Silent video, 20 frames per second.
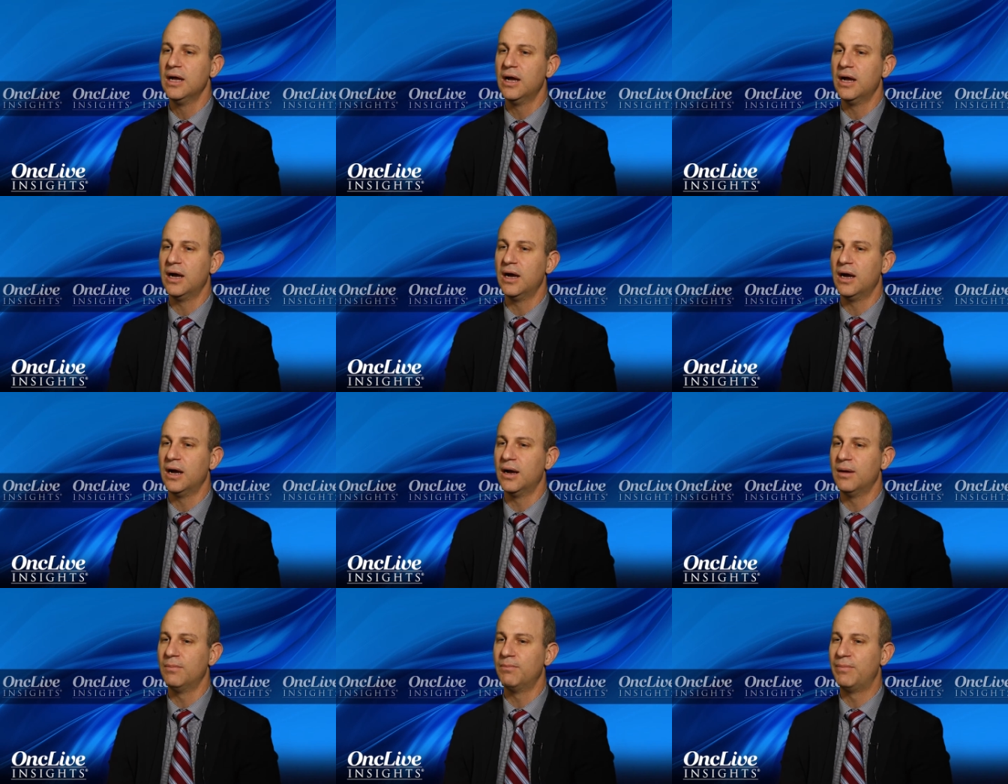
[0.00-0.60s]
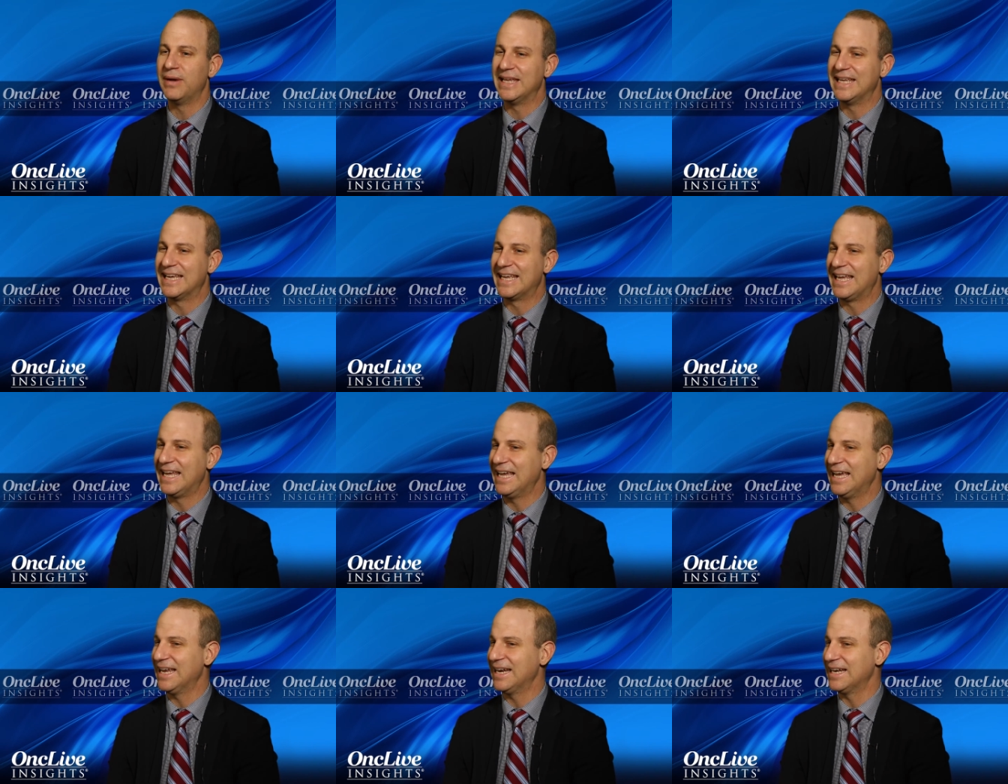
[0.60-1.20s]
Uh, but you
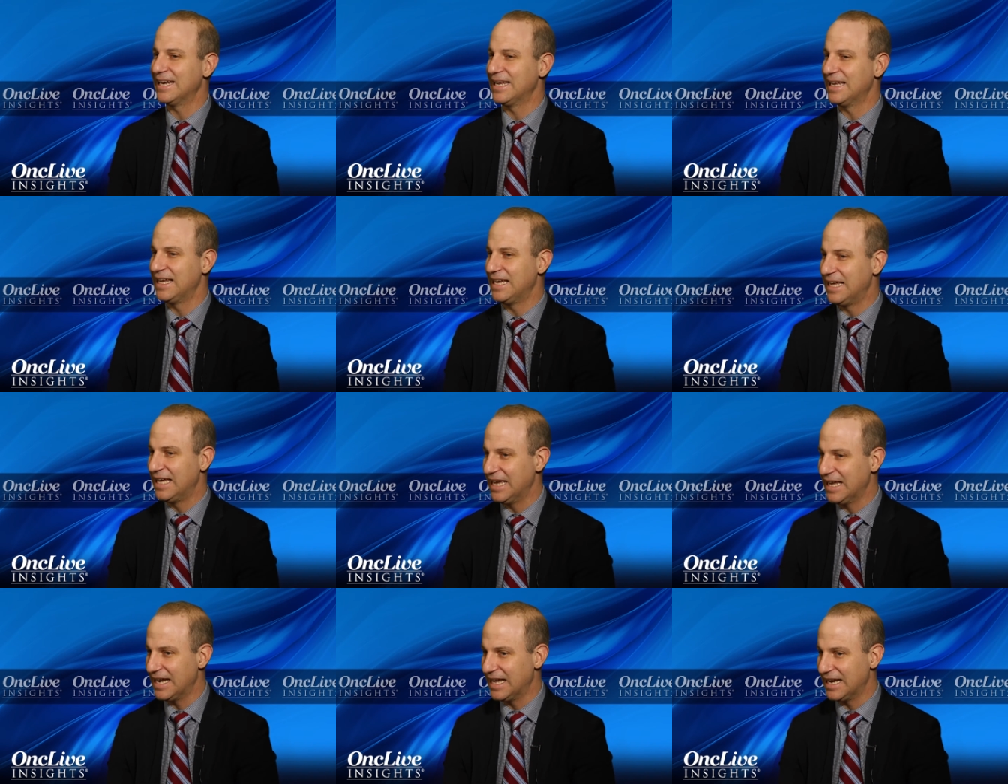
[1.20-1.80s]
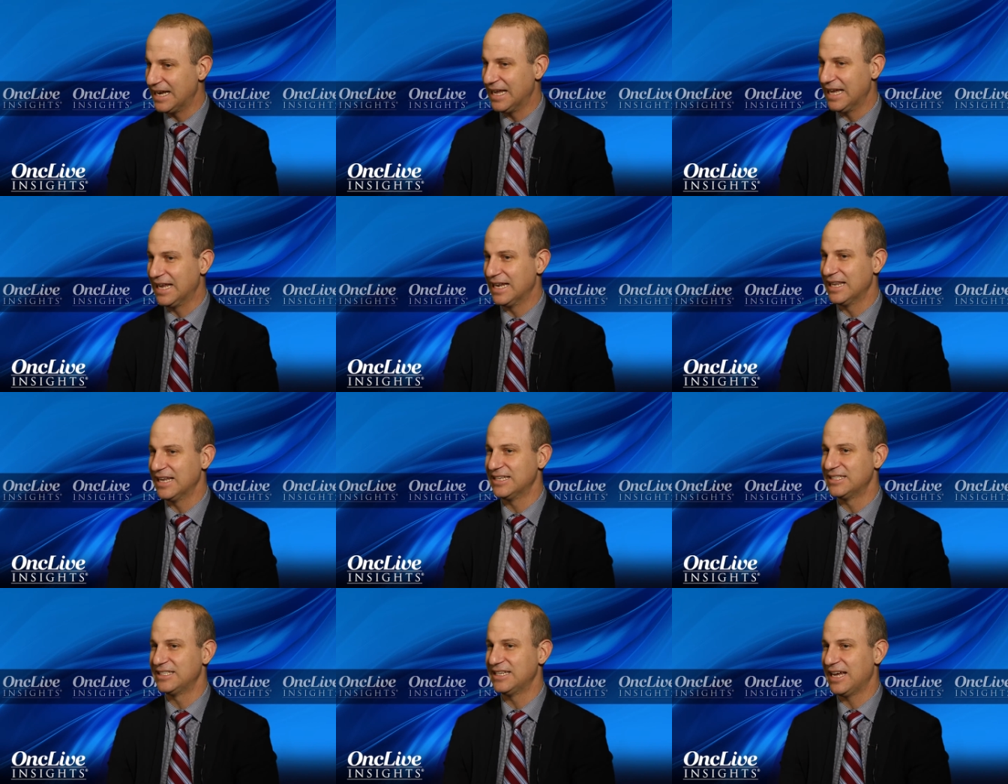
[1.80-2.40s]
can't get it
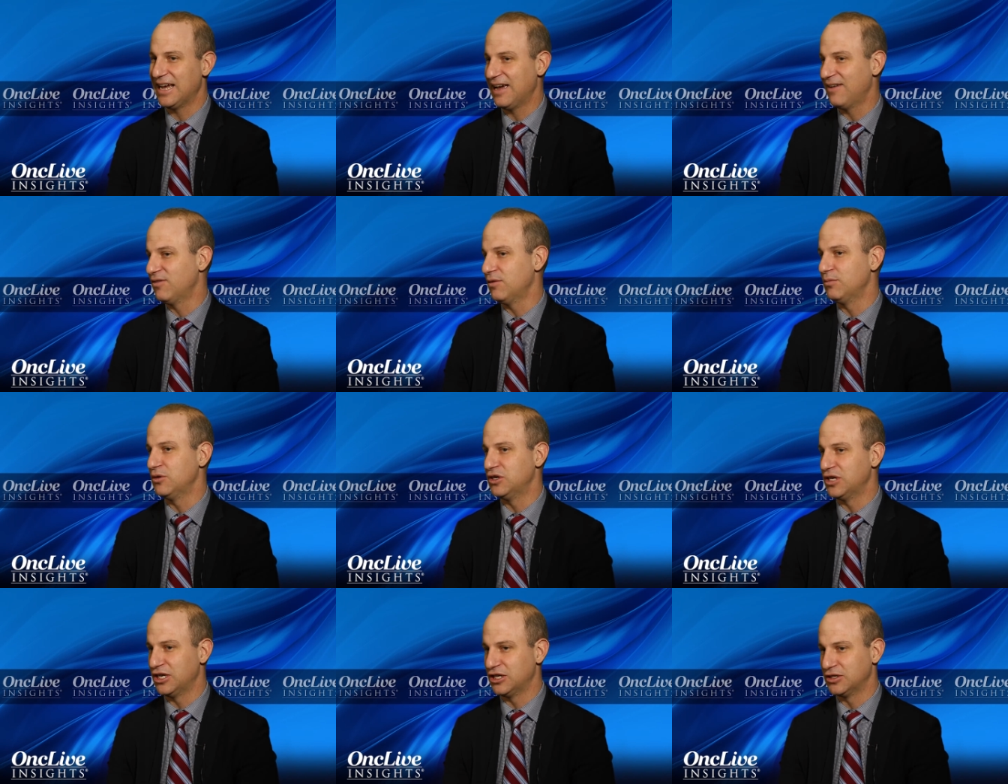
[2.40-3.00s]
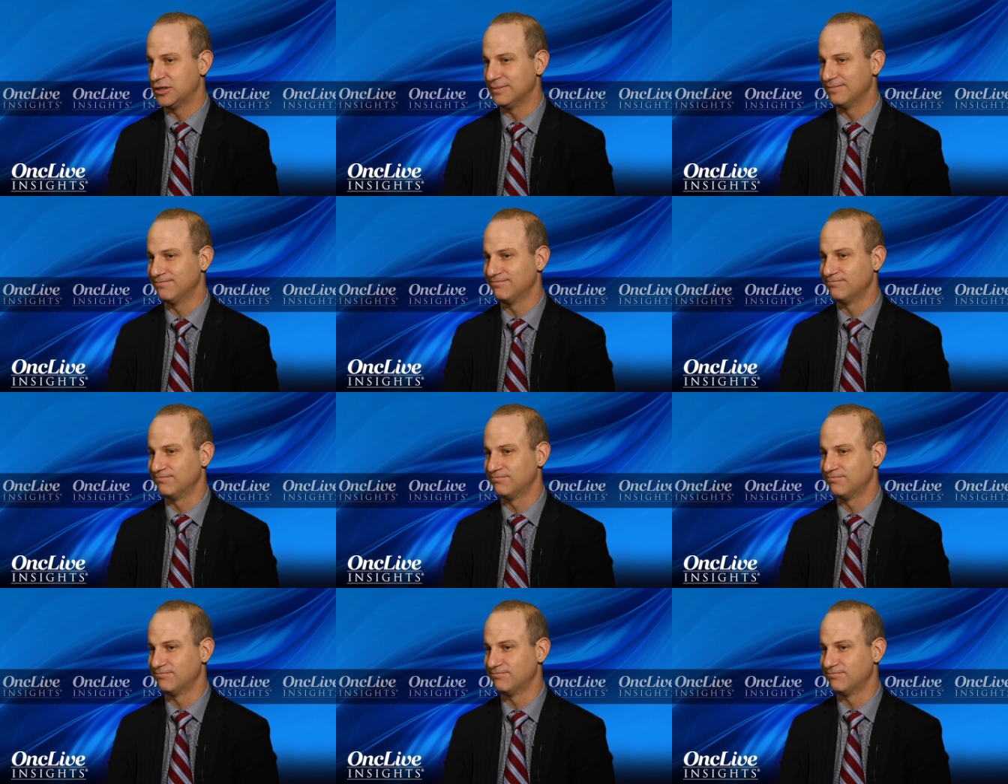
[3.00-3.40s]
unless you have the mutation.